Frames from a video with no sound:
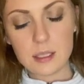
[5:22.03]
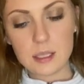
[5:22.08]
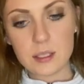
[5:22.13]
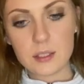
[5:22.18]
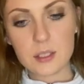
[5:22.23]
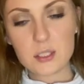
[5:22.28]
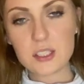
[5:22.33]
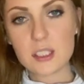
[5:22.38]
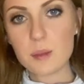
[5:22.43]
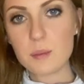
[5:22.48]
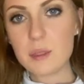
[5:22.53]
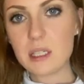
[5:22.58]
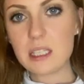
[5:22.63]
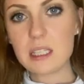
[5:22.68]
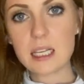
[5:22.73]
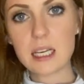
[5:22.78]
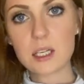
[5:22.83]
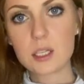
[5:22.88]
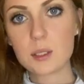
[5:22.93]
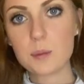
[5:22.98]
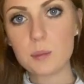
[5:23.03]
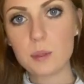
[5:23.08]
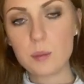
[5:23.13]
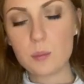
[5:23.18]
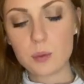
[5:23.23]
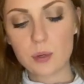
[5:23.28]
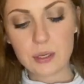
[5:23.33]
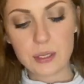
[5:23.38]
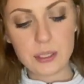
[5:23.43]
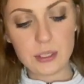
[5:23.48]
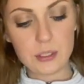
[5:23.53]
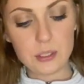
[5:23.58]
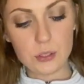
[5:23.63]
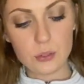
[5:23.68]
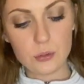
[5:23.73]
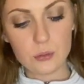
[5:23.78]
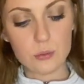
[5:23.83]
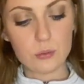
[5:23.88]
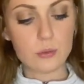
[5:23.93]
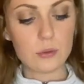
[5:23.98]
There's somebody that could be bringing
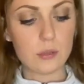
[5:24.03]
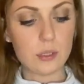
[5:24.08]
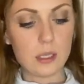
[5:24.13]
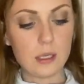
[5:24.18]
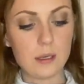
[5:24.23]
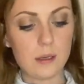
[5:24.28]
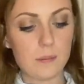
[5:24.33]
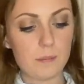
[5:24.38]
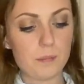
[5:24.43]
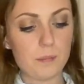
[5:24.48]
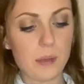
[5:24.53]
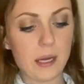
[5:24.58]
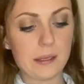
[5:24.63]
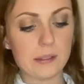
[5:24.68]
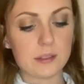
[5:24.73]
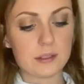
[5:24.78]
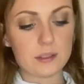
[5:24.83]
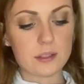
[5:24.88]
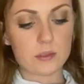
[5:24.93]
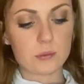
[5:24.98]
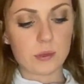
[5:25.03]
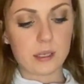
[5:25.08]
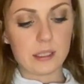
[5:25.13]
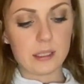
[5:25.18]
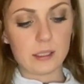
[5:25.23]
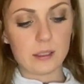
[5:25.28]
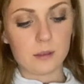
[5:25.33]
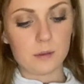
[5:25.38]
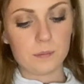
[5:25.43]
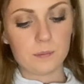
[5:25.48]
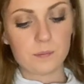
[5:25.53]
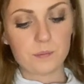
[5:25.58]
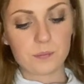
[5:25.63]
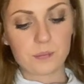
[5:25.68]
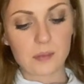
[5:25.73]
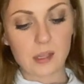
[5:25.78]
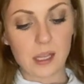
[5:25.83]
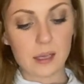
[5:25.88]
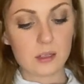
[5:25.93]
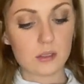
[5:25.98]
you um, balance right now.
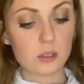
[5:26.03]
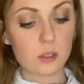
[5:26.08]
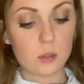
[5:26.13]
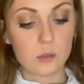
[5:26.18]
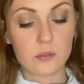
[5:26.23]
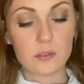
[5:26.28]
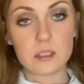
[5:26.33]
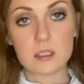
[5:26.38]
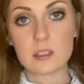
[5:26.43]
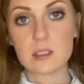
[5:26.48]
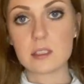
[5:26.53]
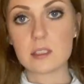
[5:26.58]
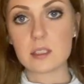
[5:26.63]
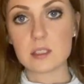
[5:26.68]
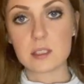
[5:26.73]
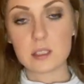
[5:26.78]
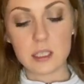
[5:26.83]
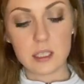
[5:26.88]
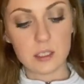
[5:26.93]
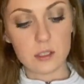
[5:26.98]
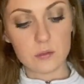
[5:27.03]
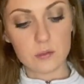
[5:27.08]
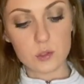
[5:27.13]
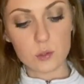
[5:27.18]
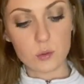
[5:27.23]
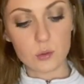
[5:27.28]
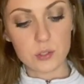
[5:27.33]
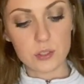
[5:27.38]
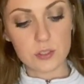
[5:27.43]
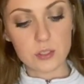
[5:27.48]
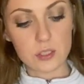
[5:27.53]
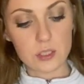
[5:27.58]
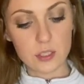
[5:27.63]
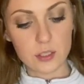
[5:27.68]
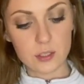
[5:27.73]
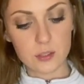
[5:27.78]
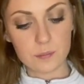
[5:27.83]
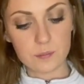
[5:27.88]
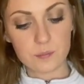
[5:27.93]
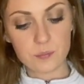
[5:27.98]
I don't know if this is this King of Swords
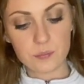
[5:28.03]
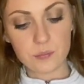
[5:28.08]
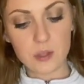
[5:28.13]
here.